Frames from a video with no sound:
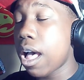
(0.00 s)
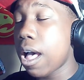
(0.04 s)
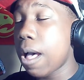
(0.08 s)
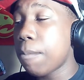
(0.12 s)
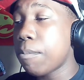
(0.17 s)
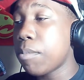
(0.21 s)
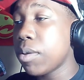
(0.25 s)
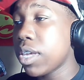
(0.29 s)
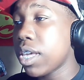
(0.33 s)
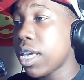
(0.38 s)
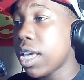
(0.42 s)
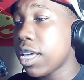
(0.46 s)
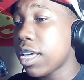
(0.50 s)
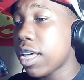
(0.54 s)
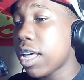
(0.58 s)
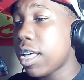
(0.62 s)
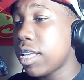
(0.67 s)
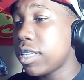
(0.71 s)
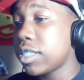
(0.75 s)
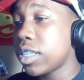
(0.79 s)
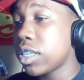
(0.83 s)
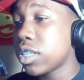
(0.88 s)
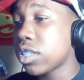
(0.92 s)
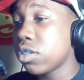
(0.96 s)
But, yeah,
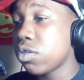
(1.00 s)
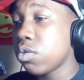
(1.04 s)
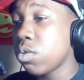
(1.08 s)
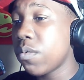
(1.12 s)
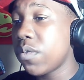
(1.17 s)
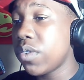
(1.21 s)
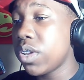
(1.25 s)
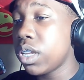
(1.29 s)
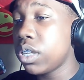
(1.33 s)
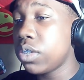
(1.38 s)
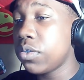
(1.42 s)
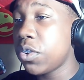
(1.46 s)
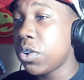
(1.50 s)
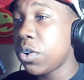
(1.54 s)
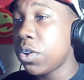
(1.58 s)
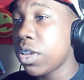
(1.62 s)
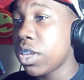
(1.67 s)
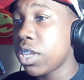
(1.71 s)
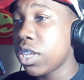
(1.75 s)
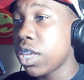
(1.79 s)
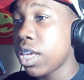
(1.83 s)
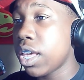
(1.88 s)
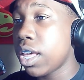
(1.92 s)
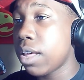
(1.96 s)
guys, that's going to do it for this video.
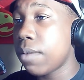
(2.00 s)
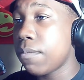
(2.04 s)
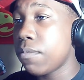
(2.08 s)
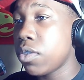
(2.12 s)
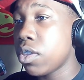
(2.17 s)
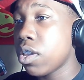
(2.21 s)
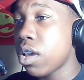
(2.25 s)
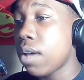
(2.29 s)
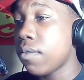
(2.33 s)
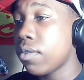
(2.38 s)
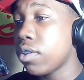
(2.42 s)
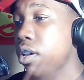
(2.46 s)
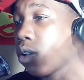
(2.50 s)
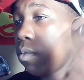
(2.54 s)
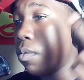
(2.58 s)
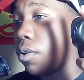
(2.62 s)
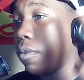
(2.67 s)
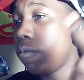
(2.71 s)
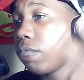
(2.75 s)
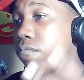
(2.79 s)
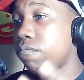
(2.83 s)
And, yeah, y'all have a good one.